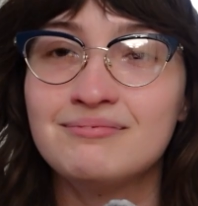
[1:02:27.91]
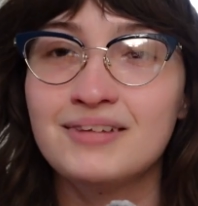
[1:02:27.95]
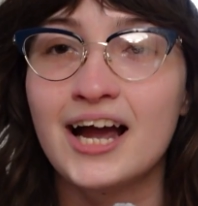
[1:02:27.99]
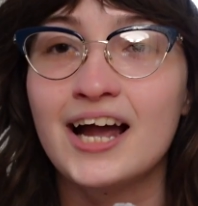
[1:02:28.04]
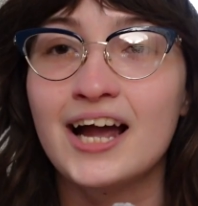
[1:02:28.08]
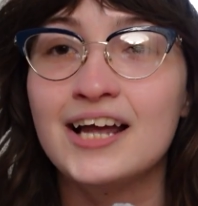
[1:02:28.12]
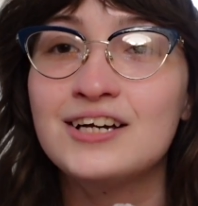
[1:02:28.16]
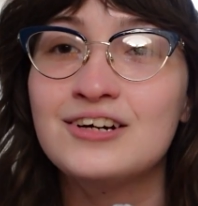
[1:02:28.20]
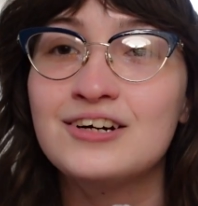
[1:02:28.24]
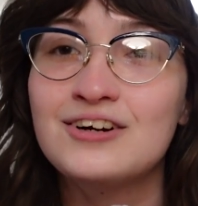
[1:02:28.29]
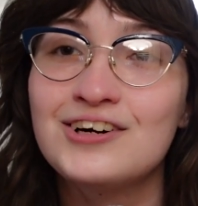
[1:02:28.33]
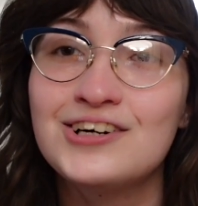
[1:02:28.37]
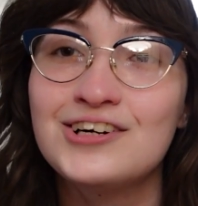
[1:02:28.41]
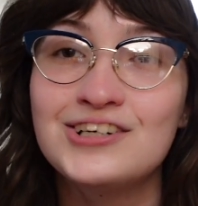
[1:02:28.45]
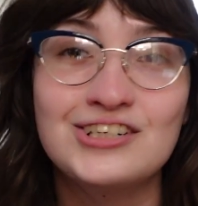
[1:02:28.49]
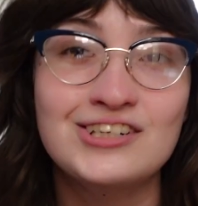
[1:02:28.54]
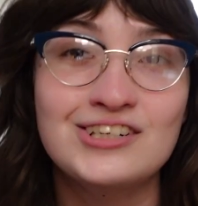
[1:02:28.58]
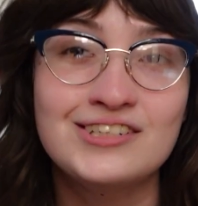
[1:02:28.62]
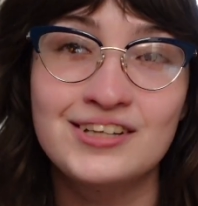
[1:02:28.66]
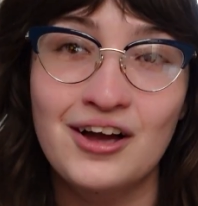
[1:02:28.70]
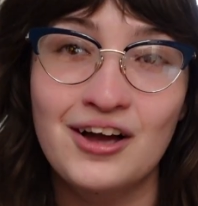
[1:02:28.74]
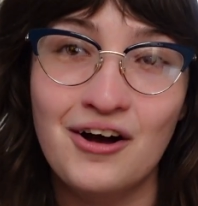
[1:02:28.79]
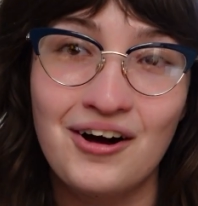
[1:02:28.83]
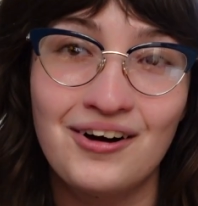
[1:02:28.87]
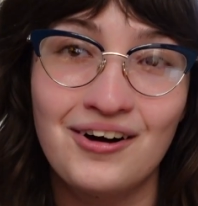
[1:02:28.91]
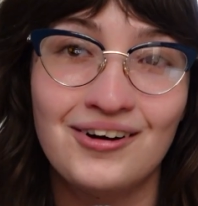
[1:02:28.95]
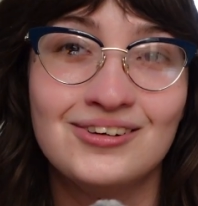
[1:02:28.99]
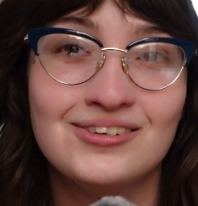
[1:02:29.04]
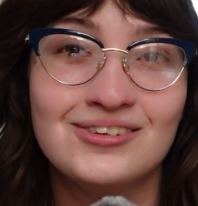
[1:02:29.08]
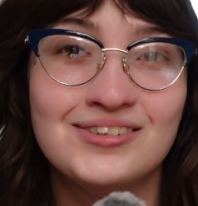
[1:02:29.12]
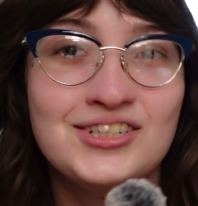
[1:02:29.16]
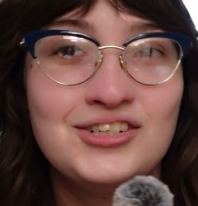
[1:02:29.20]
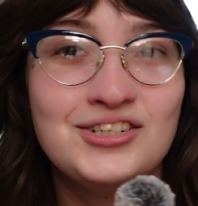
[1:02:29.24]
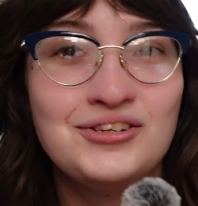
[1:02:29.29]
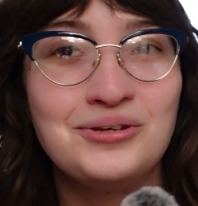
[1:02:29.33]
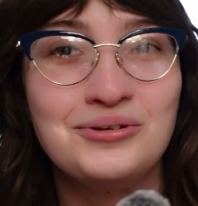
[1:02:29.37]
I encourage us
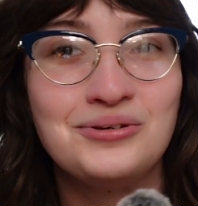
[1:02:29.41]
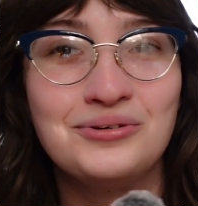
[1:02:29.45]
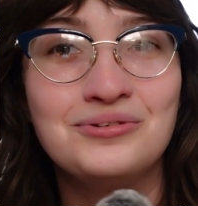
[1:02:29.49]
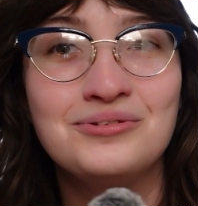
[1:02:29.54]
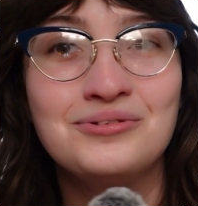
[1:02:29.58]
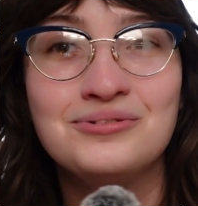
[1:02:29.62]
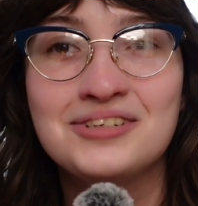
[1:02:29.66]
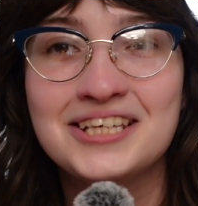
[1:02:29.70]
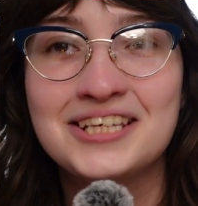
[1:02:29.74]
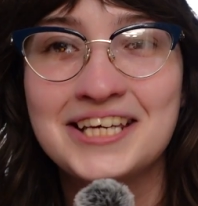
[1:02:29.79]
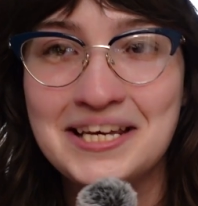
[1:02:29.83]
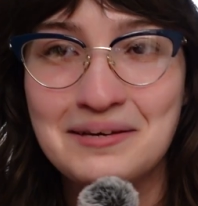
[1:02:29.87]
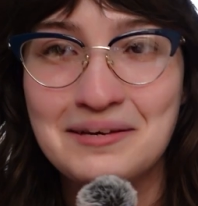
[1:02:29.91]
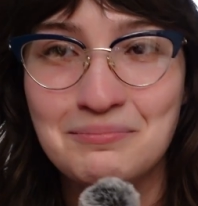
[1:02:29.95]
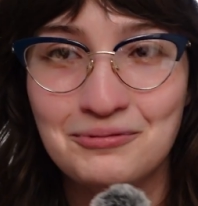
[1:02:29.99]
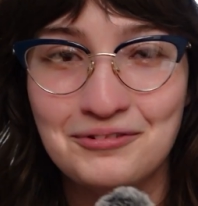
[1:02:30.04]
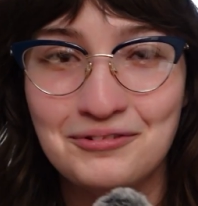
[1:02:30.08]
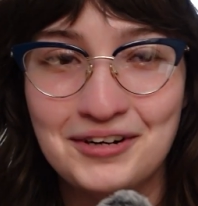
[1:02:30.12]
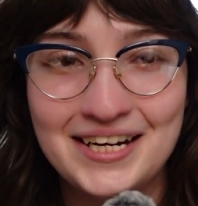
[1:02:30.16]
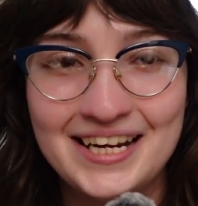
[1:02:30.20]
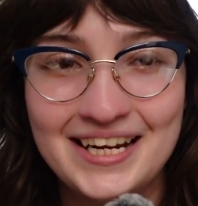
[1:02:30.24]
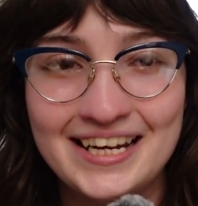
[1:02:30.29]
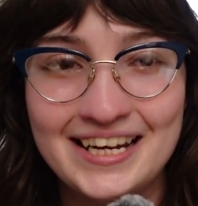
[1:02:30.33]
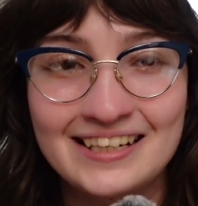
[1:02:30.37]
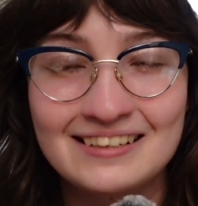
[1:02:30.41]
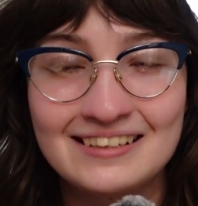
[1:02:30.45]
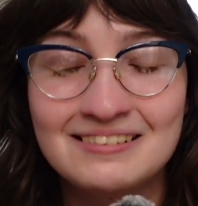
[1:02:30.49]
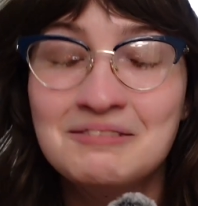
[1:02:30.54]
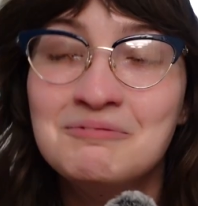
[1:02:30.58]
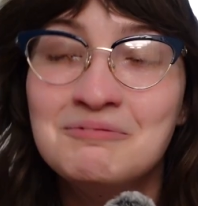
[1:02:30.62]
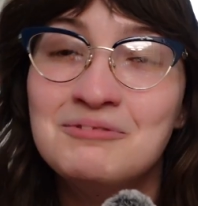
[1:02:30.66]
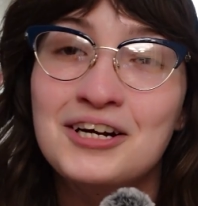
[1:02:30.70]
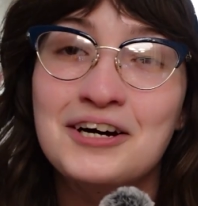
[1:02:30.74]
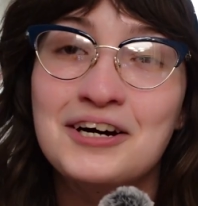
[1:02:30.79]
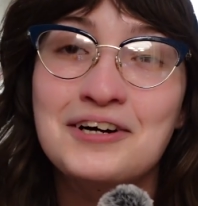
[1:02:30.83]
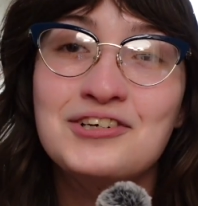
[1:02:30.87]
all to keep reading,
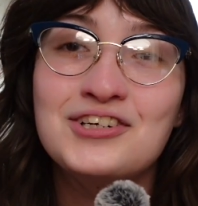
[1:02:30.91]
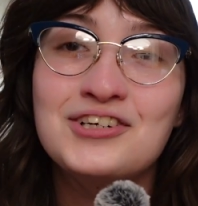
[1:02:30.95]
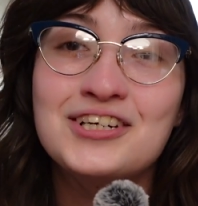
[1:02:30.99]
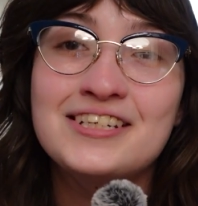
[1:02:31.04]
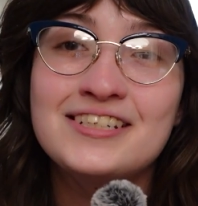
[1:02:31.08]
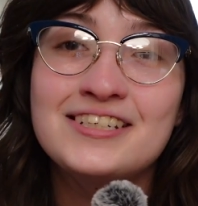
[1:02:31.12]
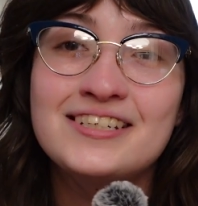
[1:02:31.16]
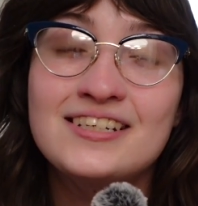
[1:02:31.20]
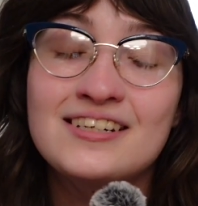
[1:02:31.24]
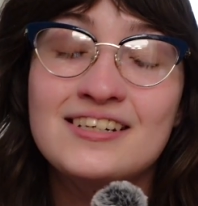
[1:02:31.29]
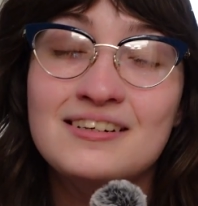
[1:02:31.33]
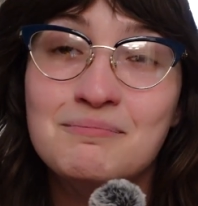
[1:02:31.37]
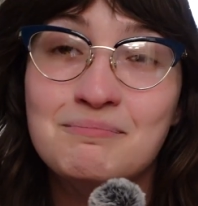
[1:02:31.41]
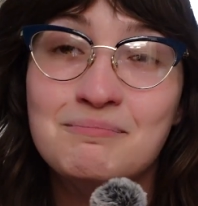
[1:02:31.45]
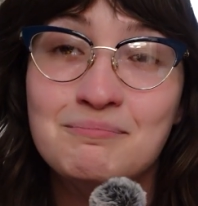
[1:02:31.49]
not just